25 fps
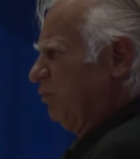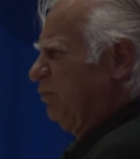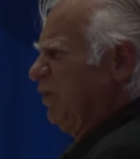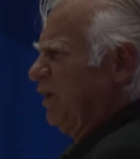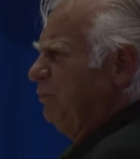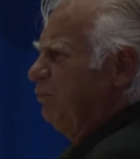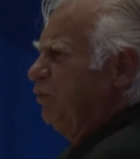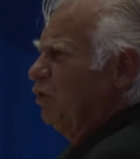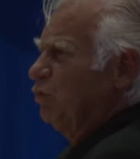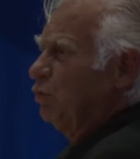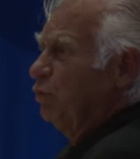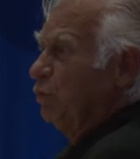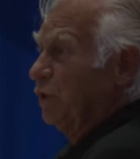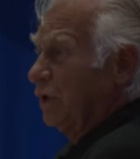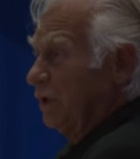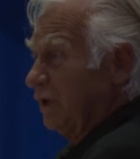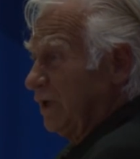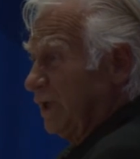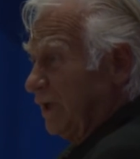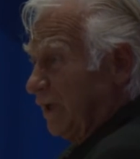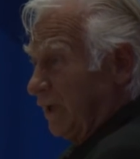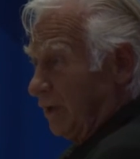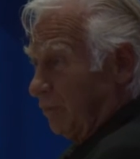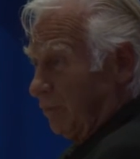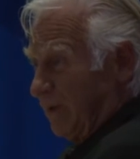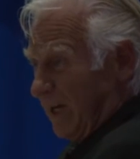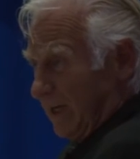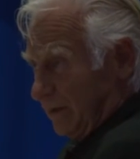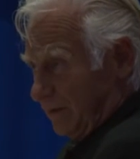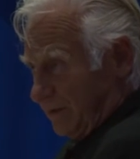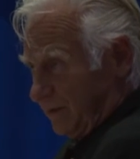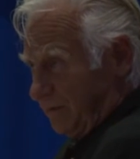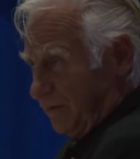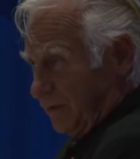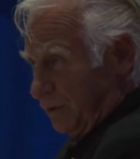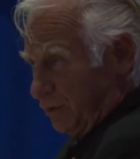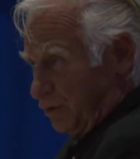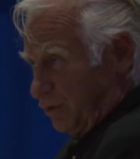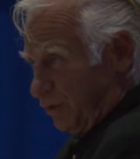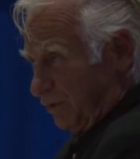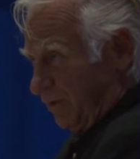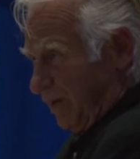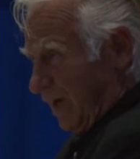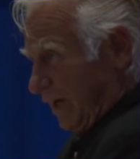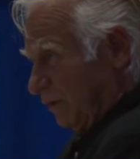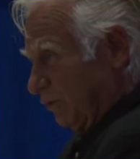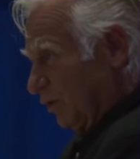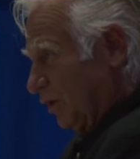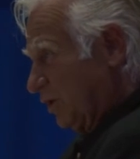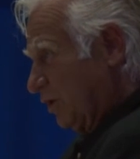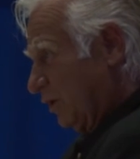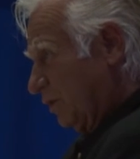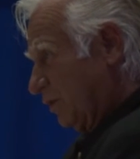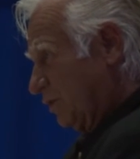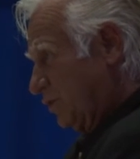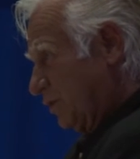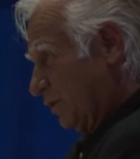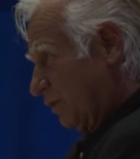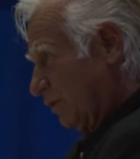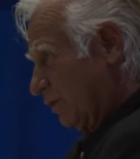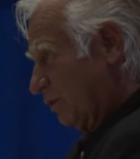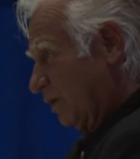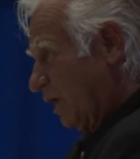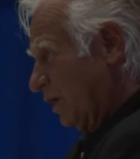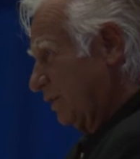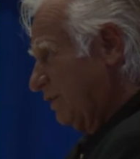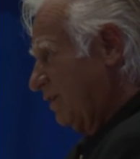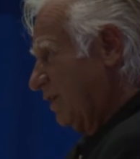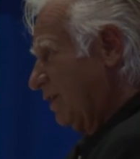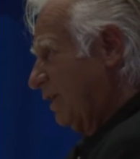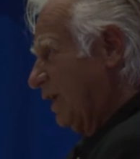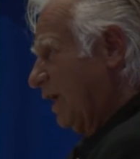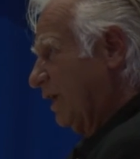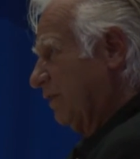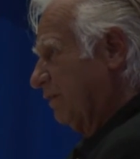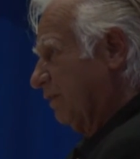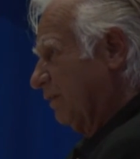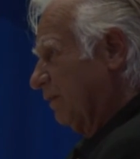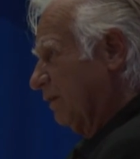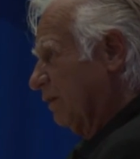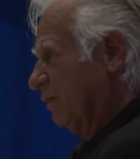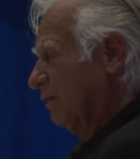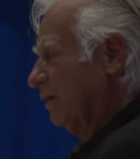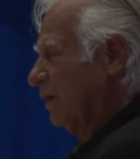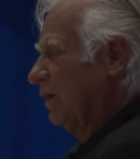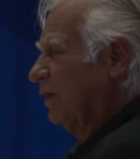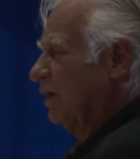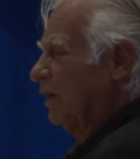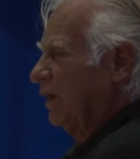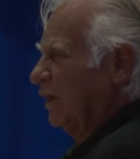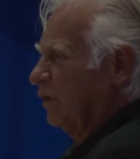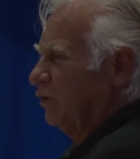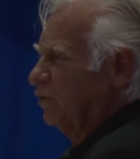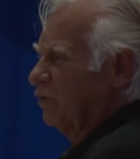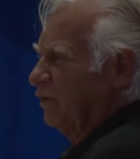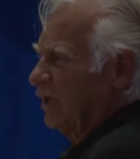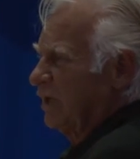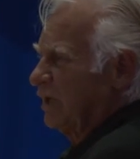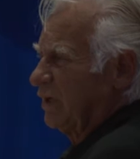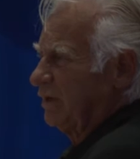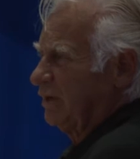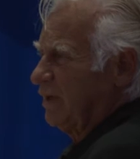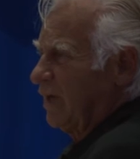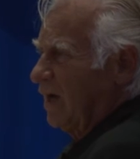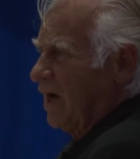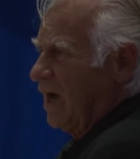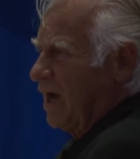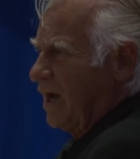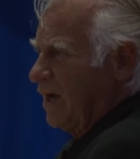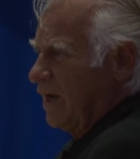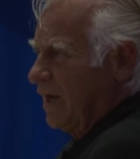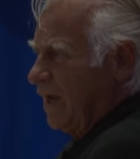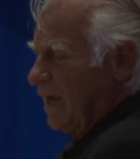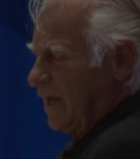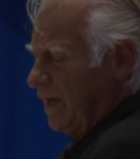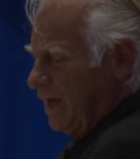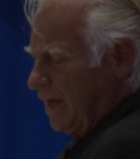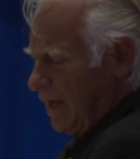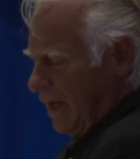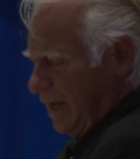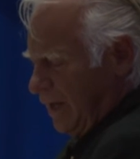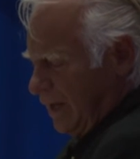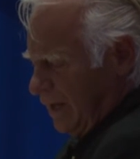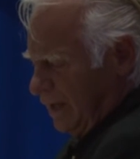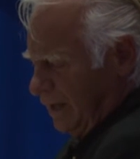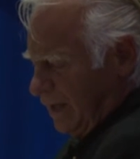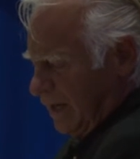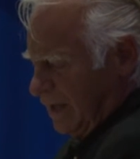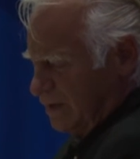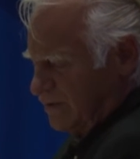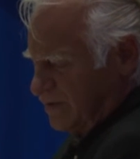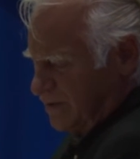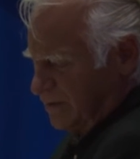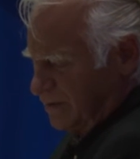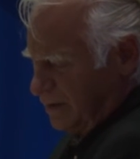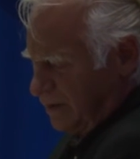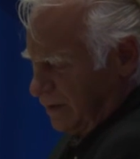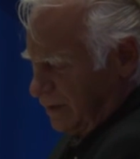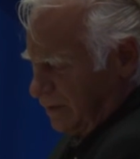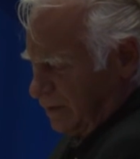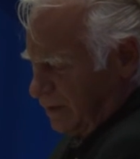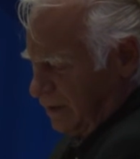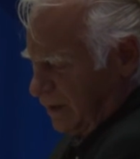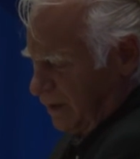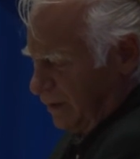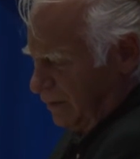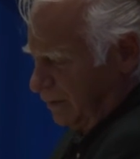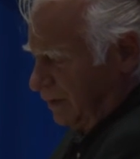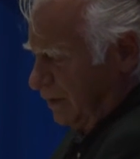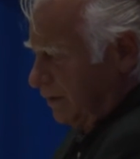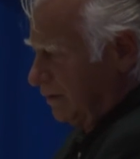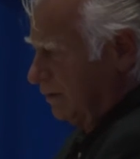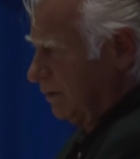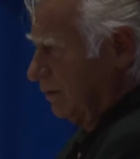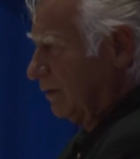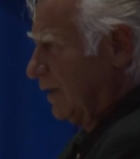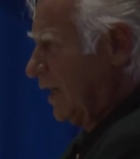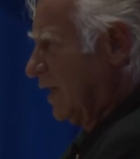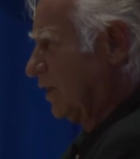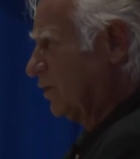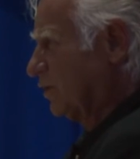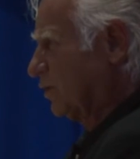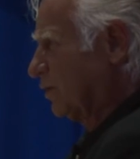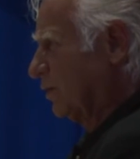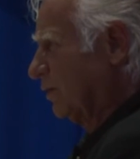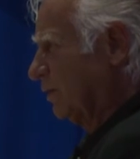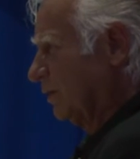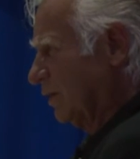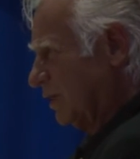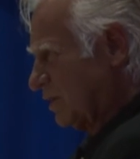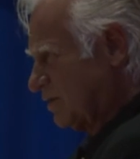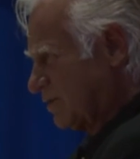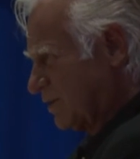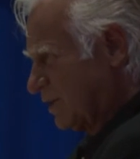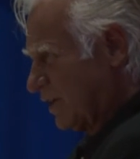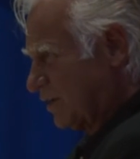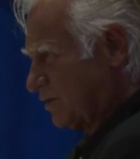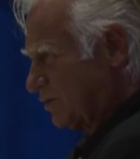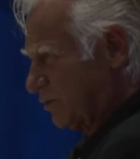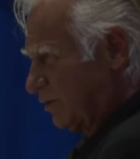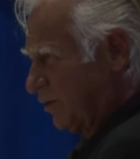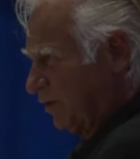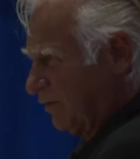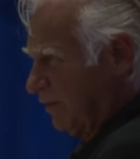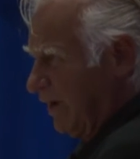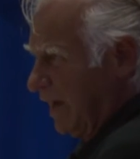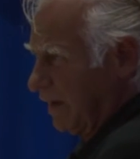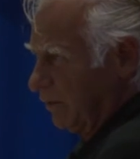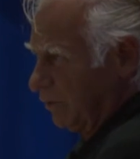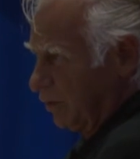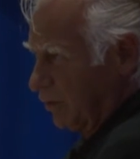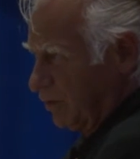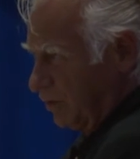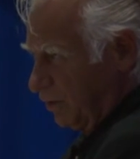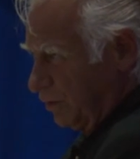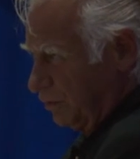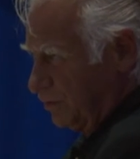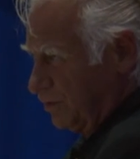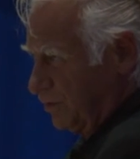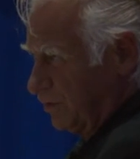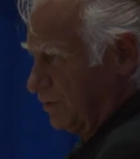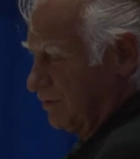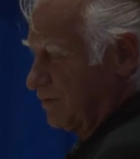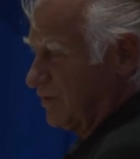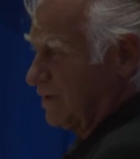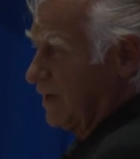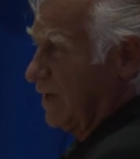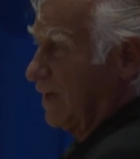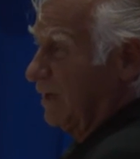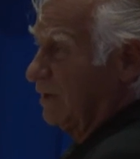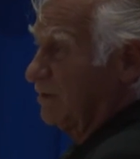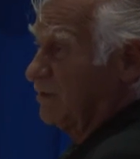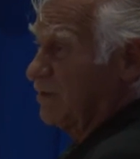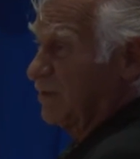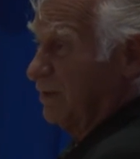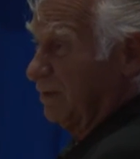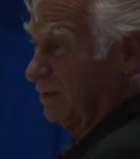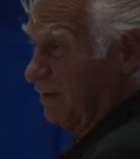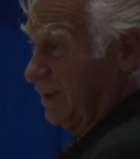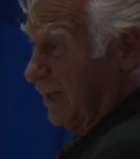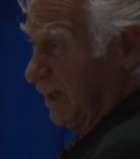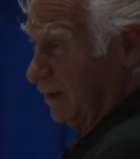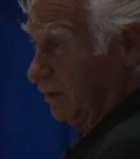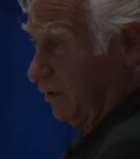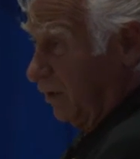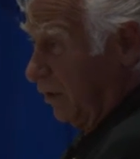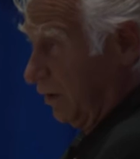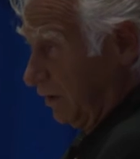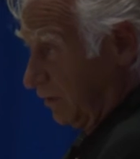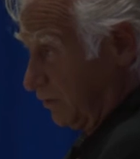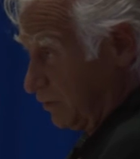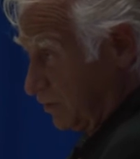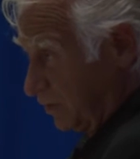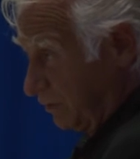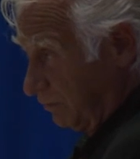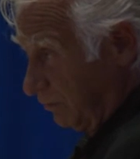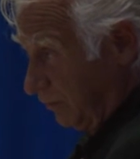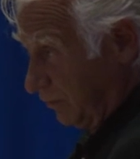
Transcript: people worrying about the future of agriculture got together and created the IAASTD, the International Assessment of Agriculture, Science, and Technology